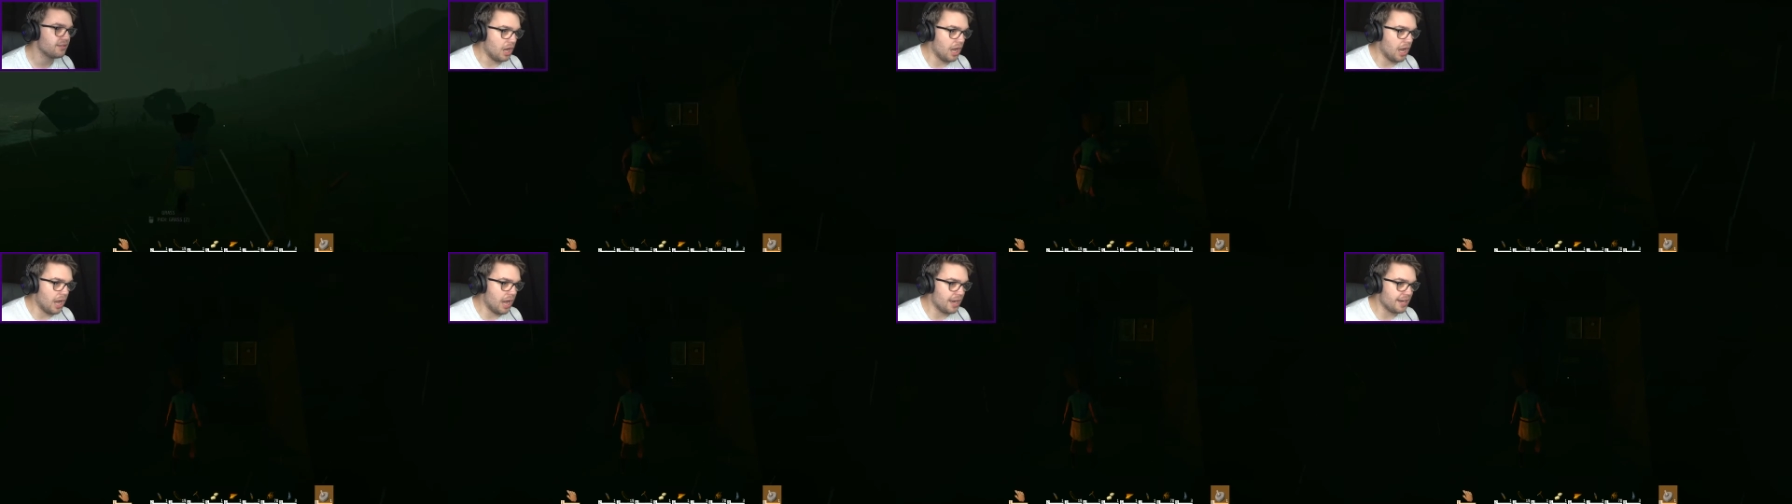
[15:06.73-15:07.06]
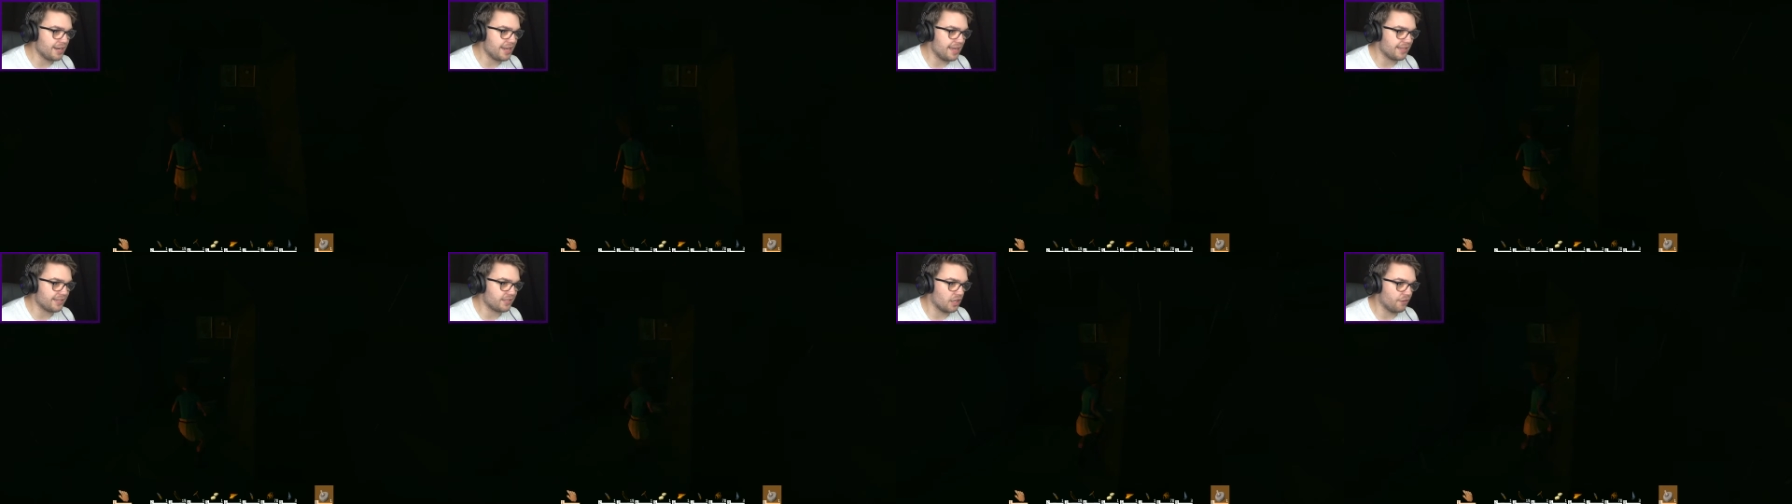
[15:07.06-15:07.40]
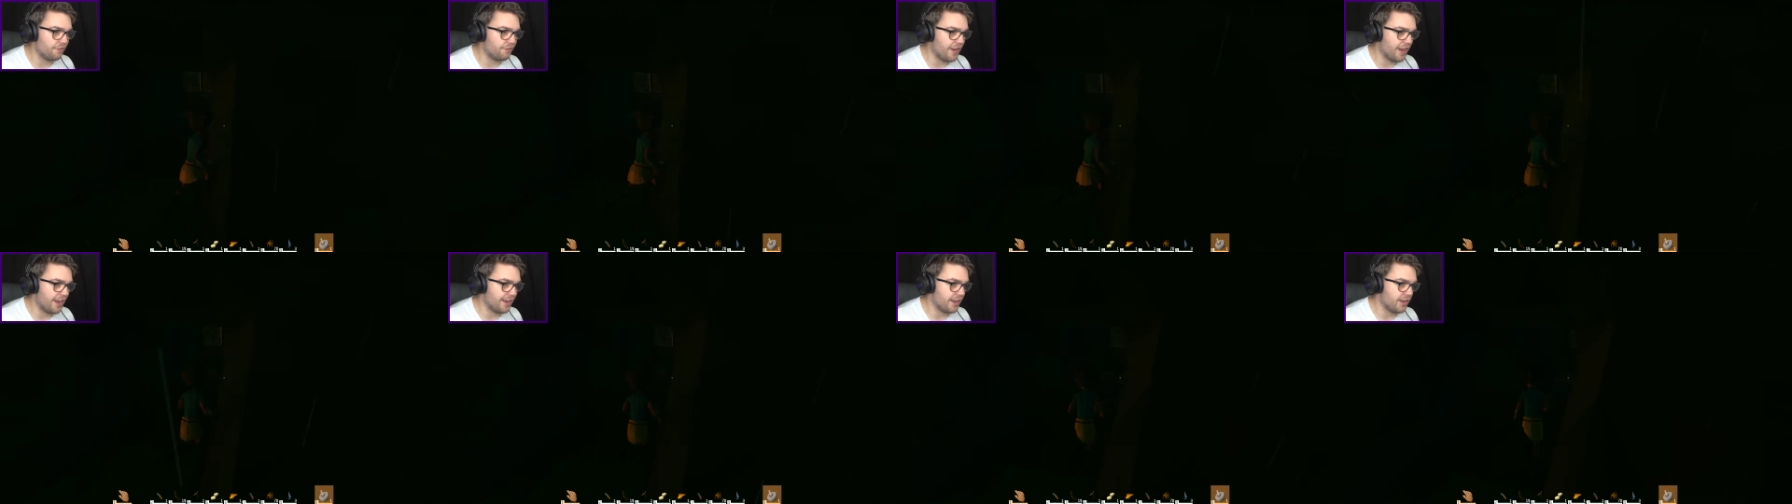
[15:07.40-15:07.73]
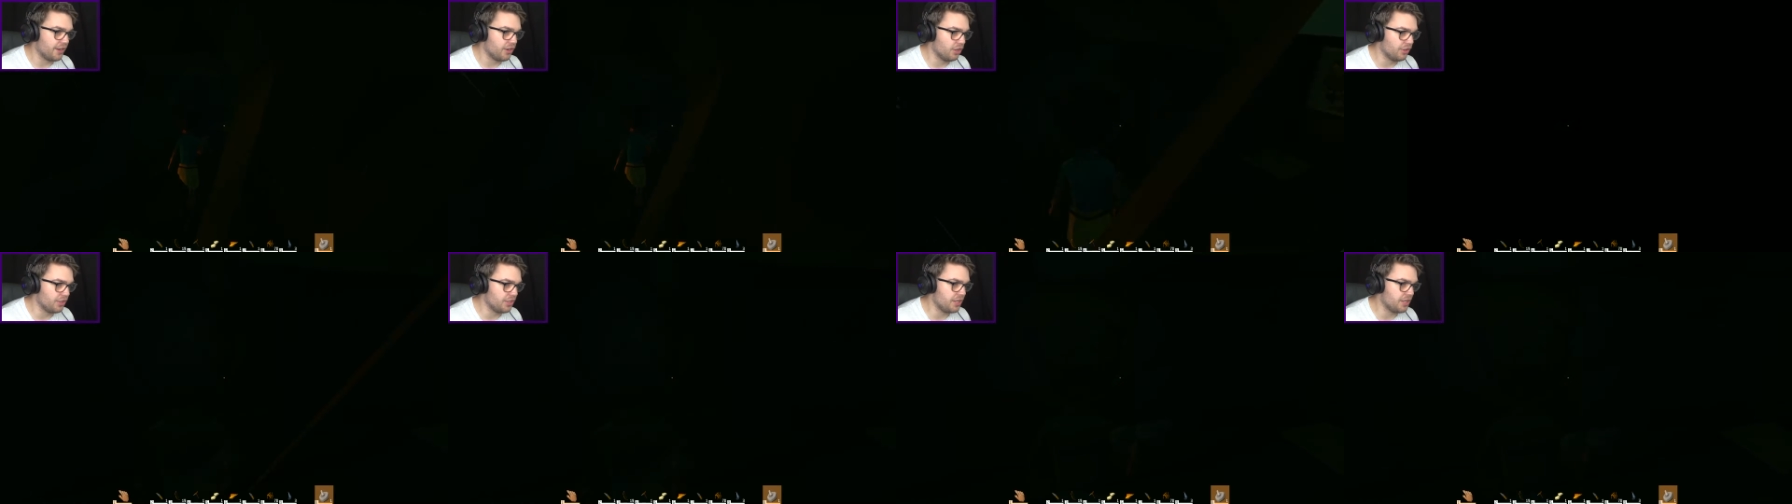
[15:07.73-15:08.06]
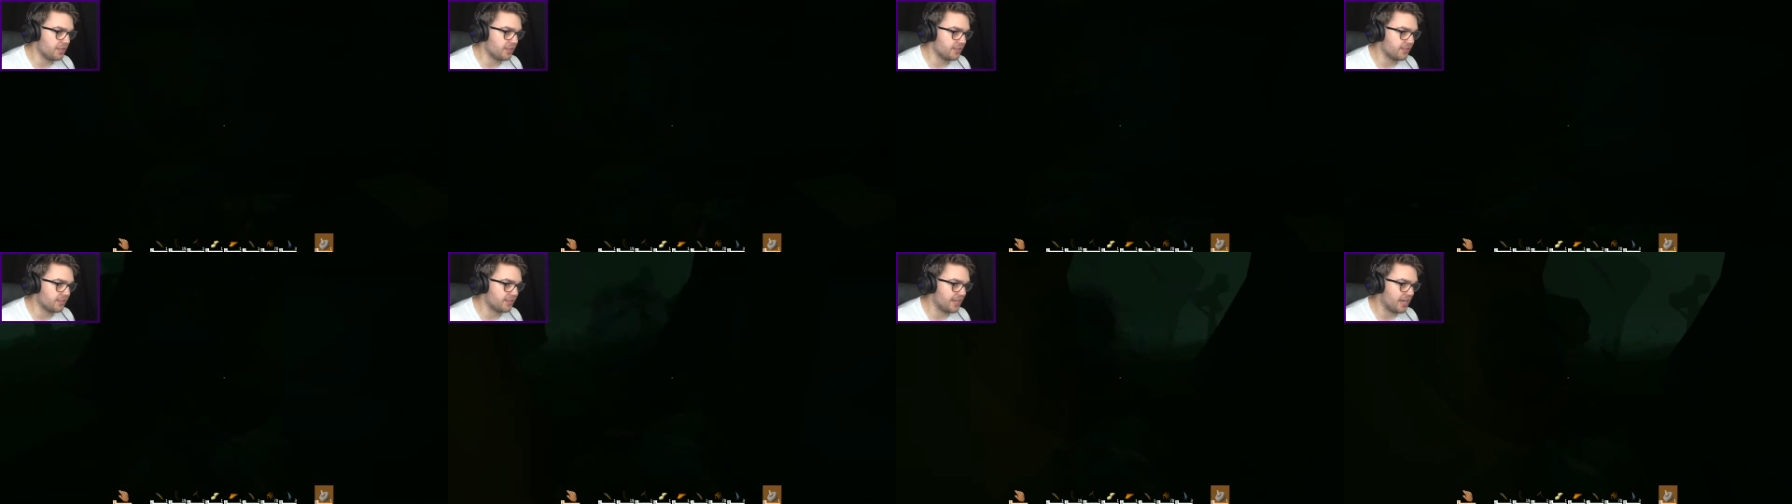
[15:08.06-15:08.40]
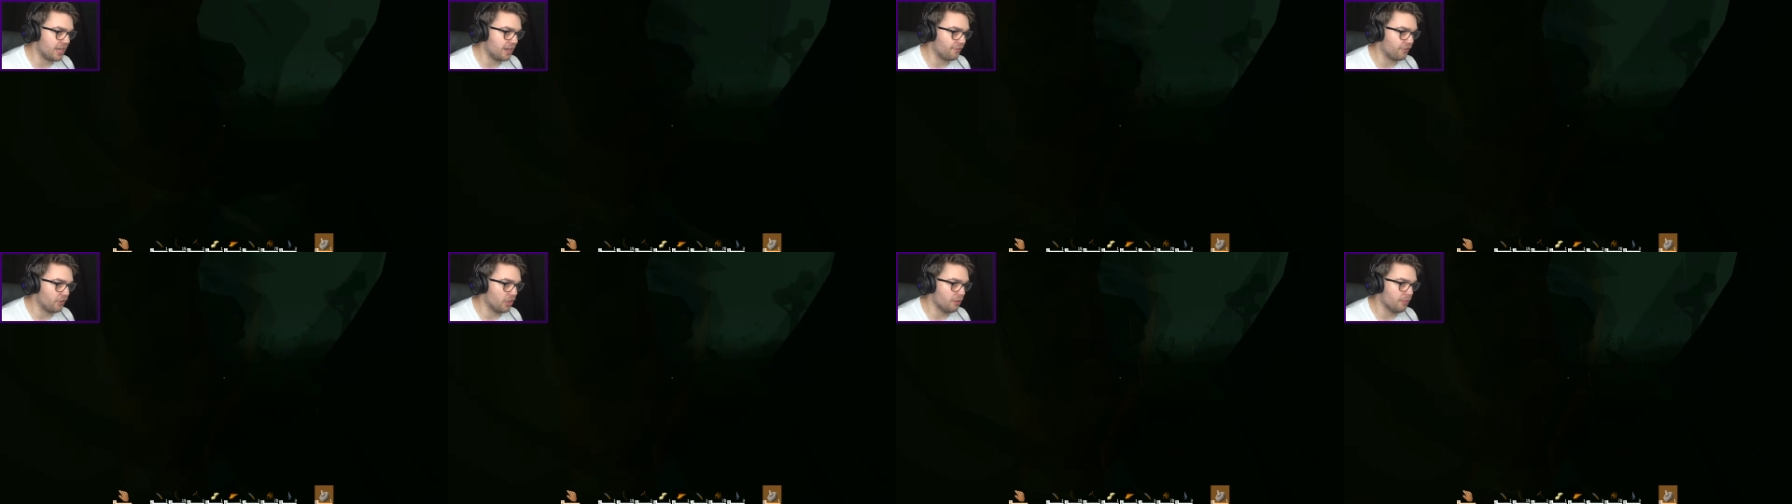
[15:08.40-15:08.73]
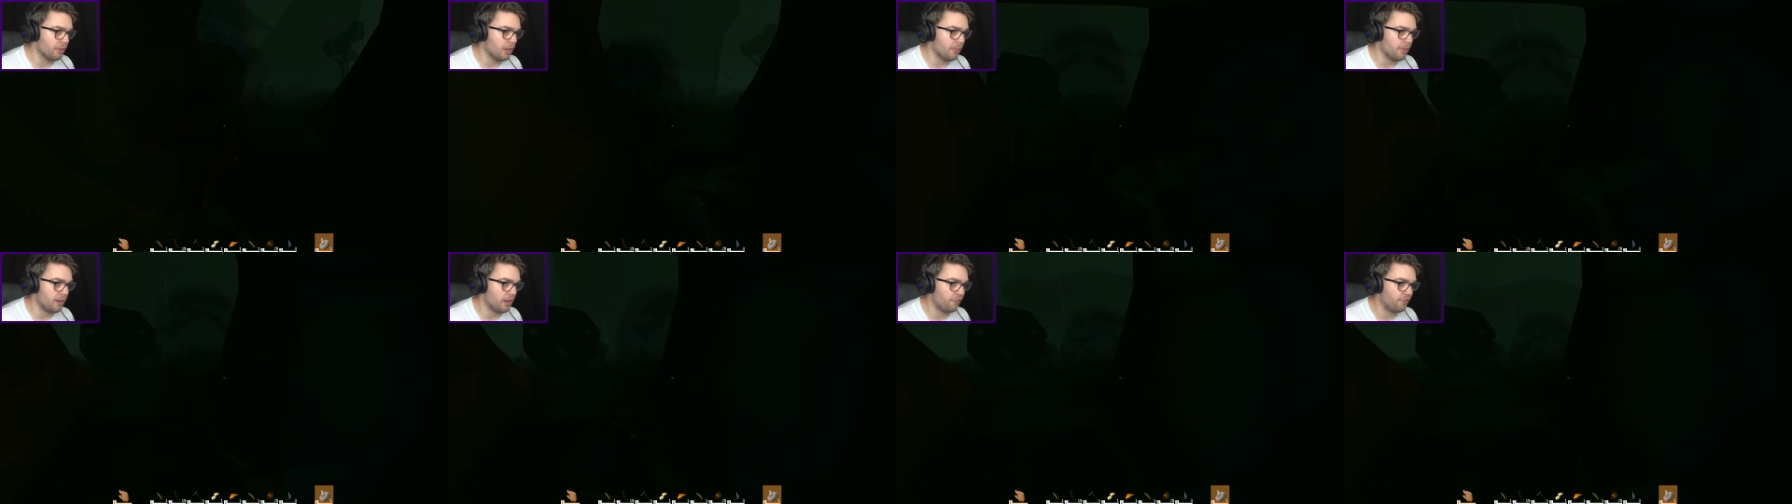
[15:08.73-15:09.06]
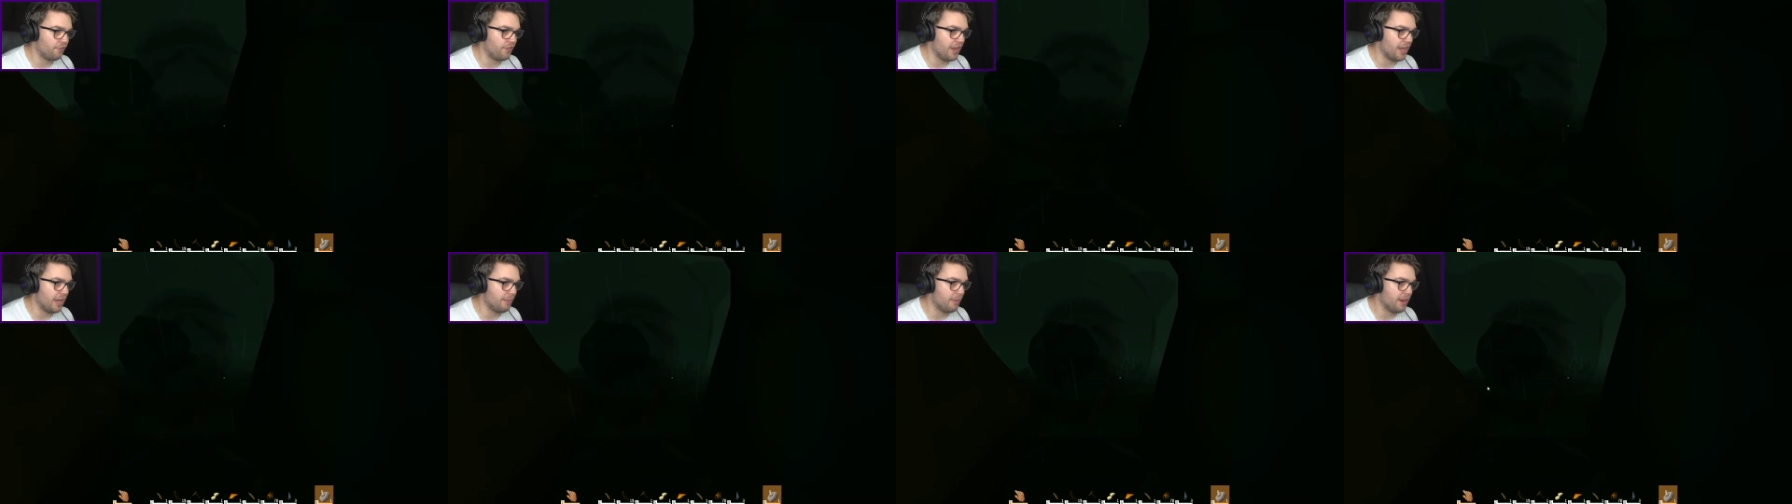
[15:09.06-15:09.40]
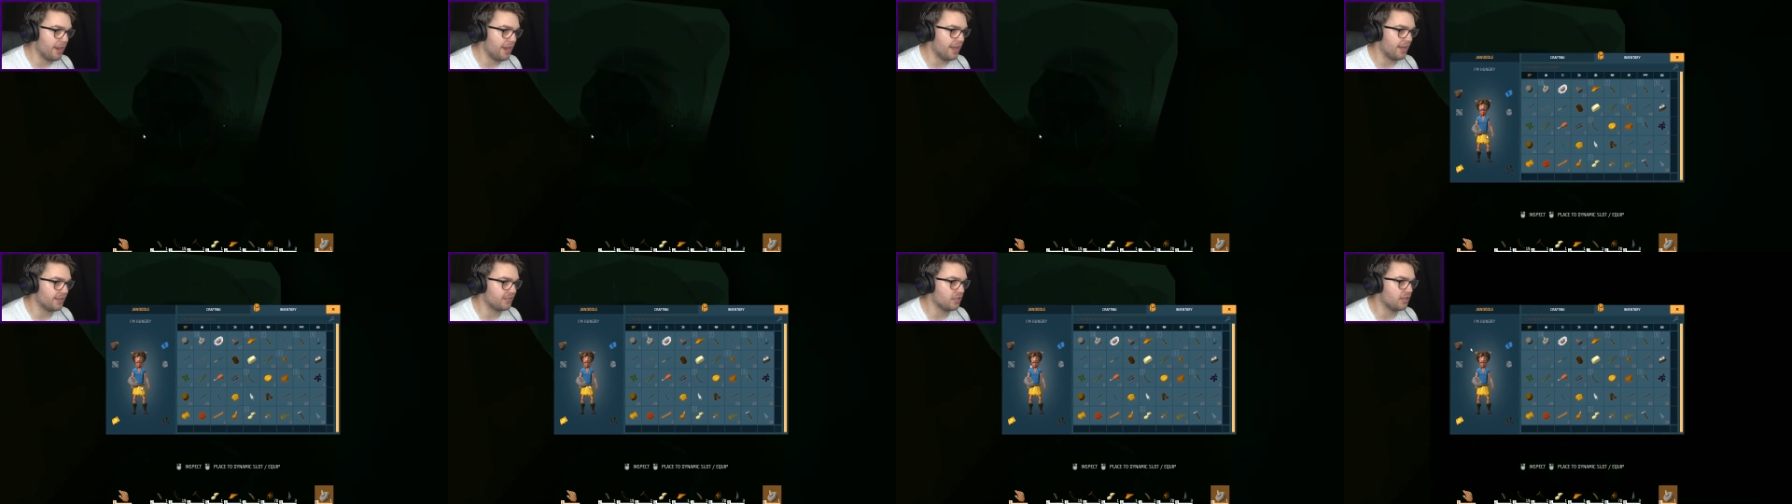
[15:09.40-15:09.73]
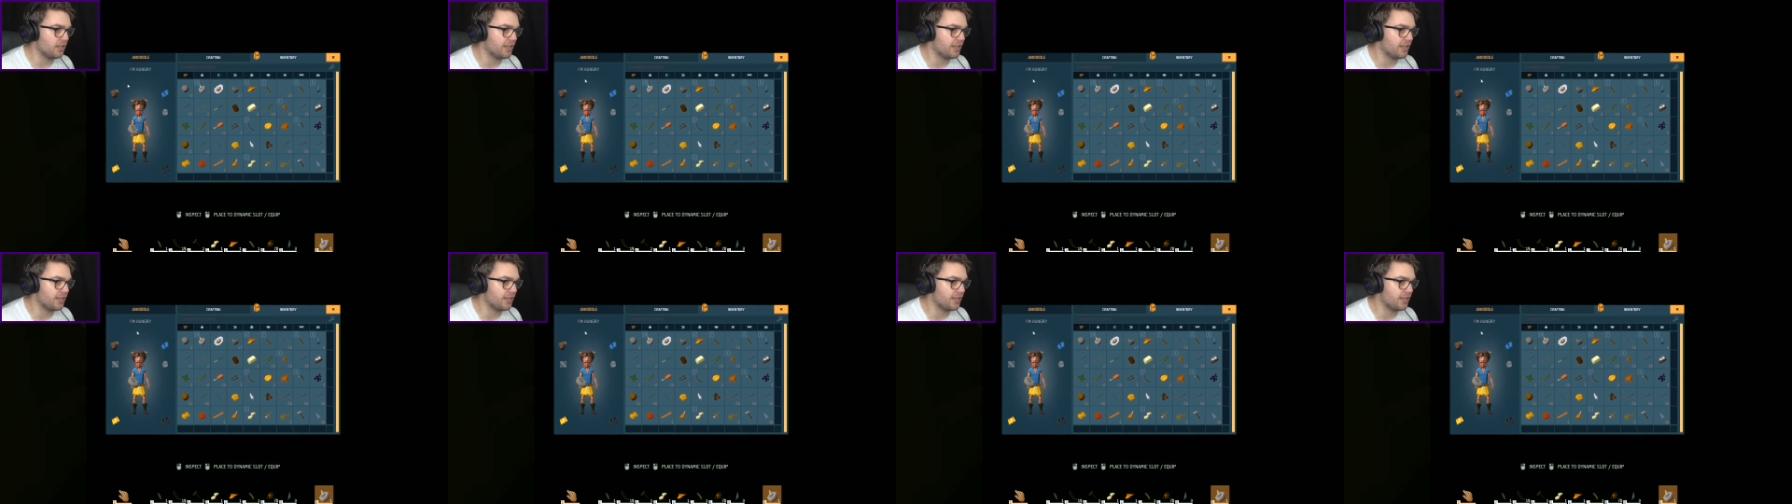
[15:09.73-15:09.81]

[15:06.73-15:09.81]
Ah, yes, I found it. Not that you can see it very well, but I found my house.